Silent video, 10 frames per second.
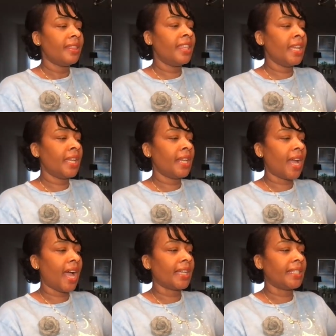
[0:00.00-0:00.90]

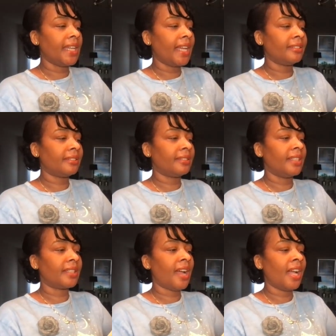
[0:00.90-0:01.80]
Then I guess
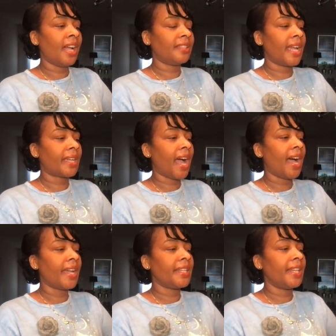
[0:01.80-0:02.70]
the contact
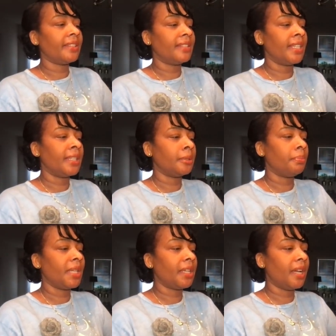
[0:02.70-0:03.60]
high kicked
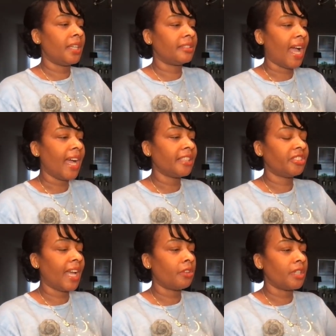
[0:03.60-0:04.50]
in because I
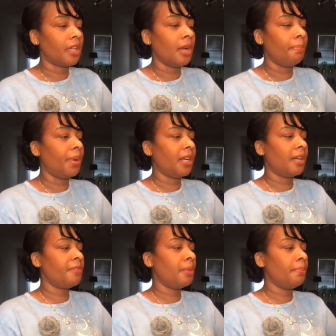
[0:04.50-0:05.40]
shouted
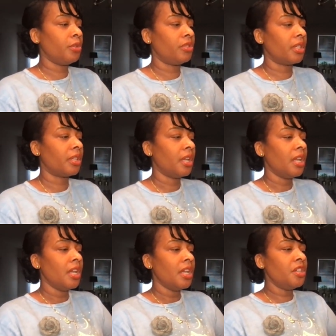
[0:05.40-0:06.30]
above the music,
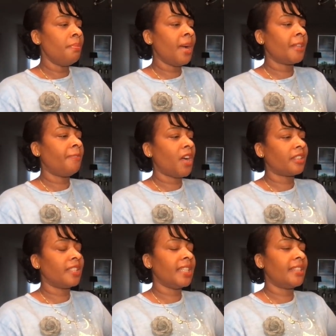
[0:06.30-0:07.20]
You
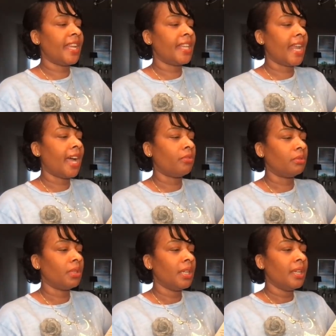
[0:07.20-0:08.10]
motherfuckers, get the hell out.
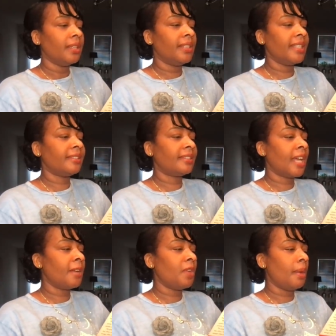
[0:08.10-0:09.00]
This
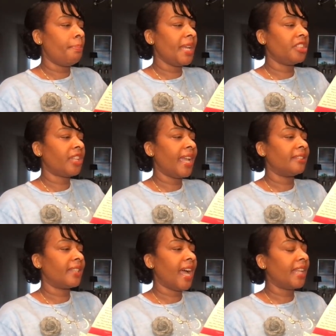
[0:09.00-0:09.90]
son of a bitch
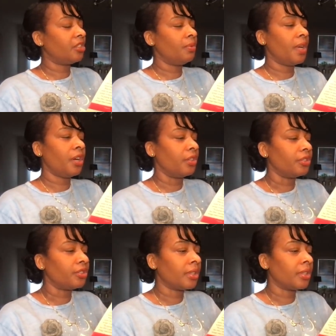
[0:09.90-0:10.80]
has got to
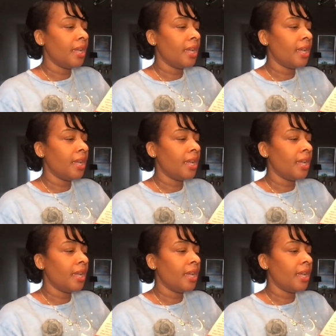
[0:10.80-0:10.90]
rehearse.